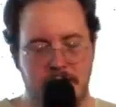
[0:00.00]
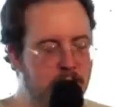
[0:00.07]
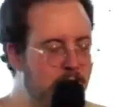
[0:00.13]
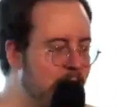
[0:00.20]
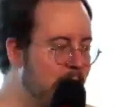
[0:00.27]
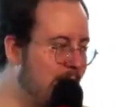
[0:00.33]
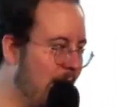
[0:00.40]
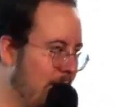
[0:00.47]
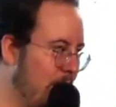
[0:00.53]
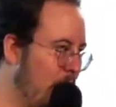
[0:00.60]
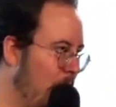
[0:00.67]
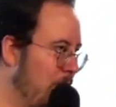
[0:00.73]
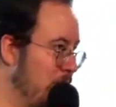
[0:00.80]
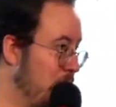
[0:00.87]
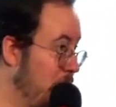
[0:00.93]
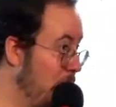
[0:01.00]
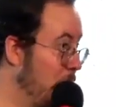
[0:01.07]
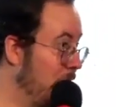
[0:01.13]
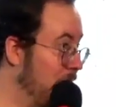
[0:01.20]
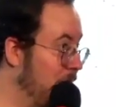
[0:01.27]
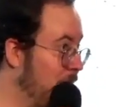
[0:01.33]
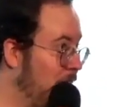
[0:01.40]
It's kind of a hard
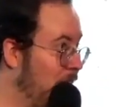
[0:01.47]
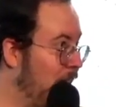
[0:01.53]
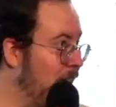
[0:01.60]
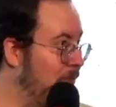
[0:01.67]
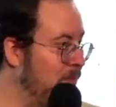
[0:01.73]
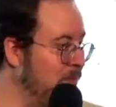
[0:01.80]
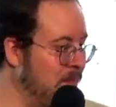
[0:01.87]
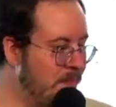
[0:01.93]
sermon, all right?